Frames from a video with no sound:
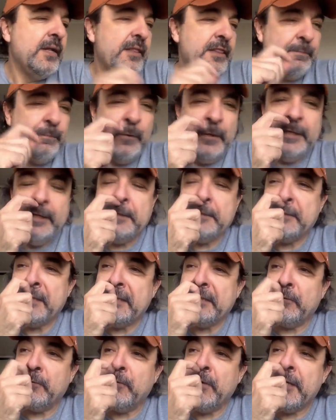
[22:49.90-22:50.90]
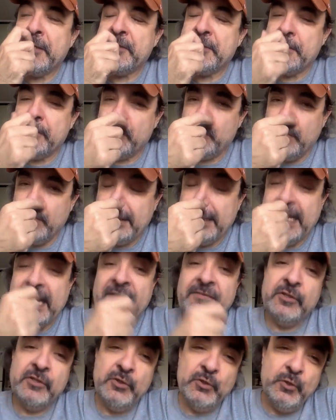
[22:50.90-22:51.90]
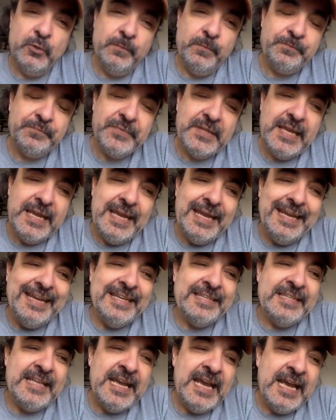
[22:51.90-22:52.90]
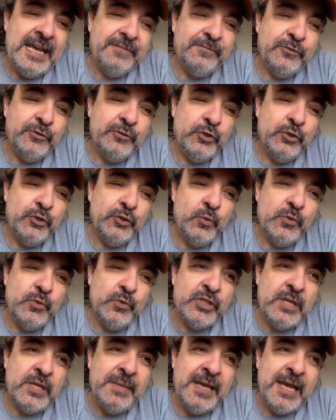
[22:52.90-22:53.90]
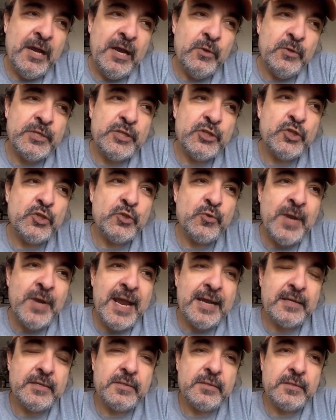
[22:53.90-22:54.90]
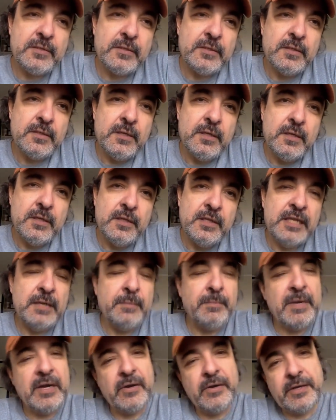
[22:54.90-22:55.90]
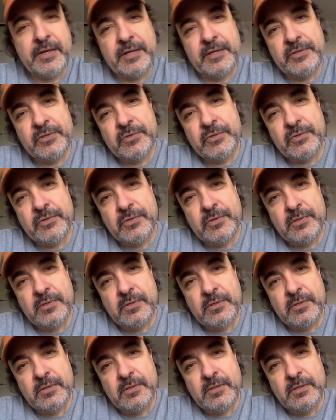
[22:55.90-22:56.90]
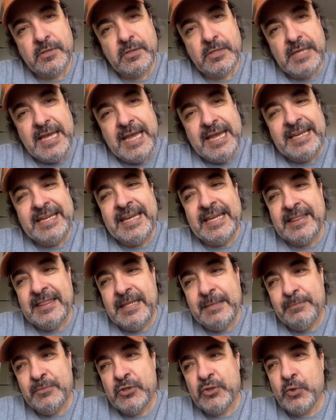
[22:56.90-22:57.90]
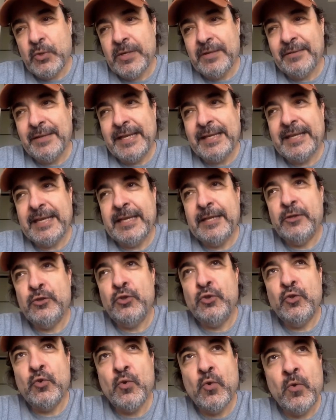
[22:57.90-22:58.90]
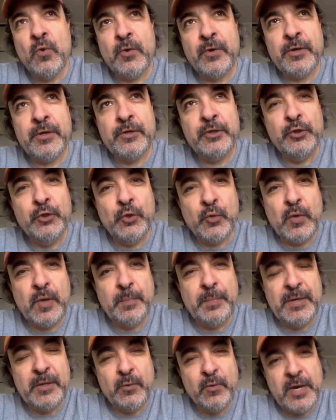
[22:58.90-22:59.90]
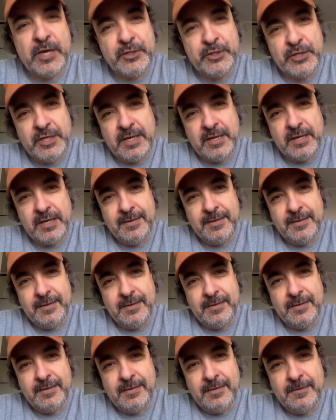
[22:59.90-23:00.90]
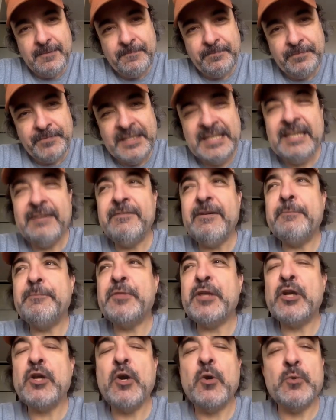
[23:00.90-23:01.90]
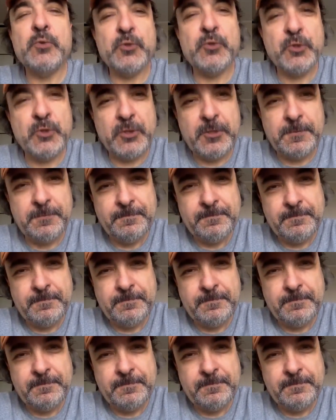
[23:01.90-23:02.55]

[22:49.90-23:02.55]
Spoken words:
the point is that the Russians, what they have to do is they have to somehow distract the Americans. Get them to sort of like ignore Europe and Russia. Give up the ghost.